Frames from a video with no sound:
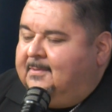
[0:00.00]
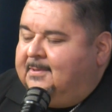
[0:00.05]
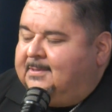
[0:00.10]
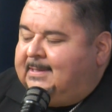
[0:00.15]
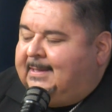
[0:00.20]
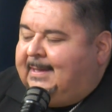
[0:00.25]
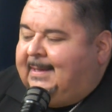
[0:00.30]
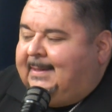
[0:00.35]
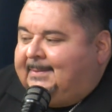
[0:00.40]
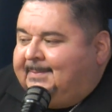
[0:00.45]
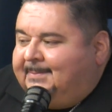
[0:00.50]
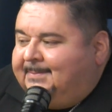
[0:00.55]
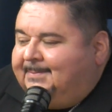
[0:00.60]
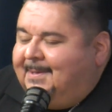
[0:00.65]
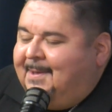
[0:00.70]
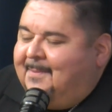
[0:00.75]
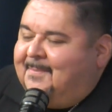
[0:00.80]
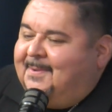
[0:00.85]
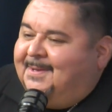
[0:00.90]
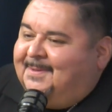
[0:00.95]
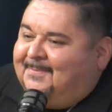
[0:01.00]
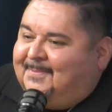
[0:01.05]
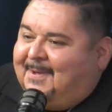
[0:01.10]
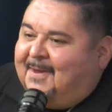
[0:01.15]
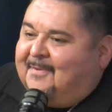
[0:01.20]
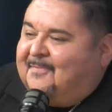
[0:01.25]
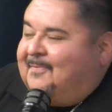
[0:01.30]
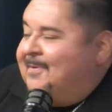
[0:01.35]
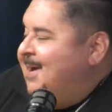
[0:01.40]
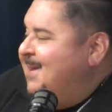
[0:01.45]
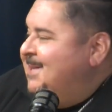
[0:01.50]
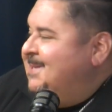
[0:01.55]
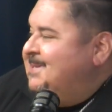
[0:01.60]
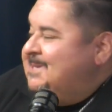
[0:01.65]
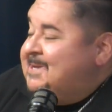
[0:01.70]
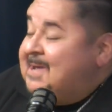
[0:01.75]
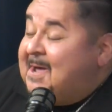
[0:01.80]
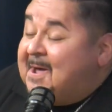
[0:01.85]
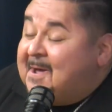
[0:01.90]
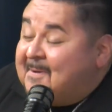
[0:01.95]
was like, I mean, you've got to find
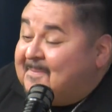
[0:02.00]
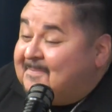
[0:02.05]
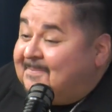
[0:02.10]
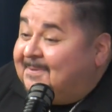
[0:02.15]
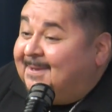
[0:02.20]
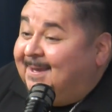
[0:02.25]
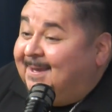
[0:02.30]
something.